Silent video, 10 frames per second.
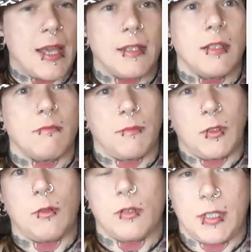and
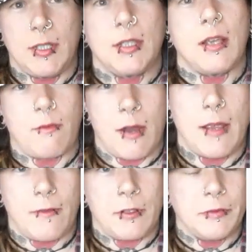daughter's
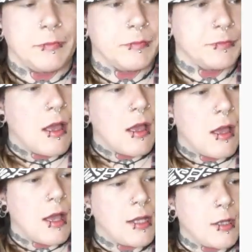arrival.
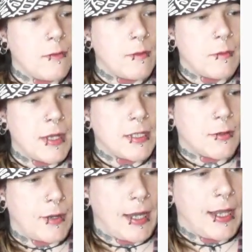I know from my
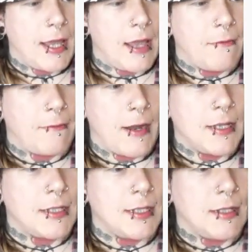degree a
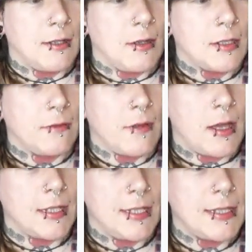friend did a lot of
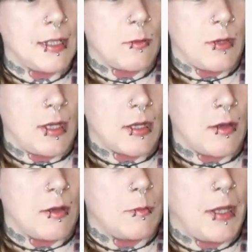artistic
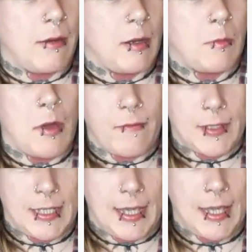work on period
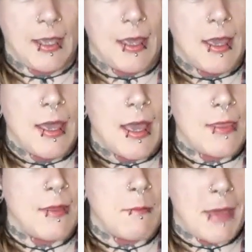poverty,
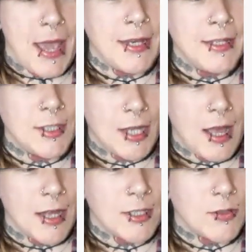and the man in
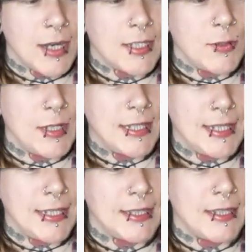charge tried to
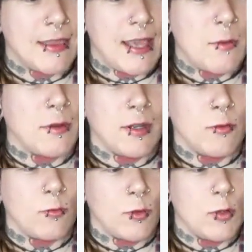insist they were
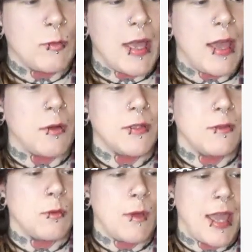in a room out
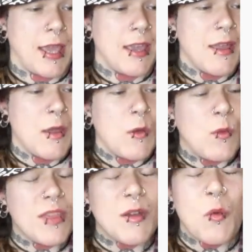of the way
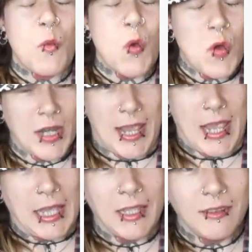with a
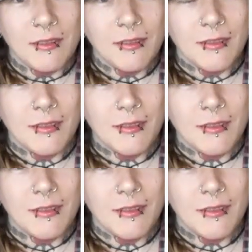warning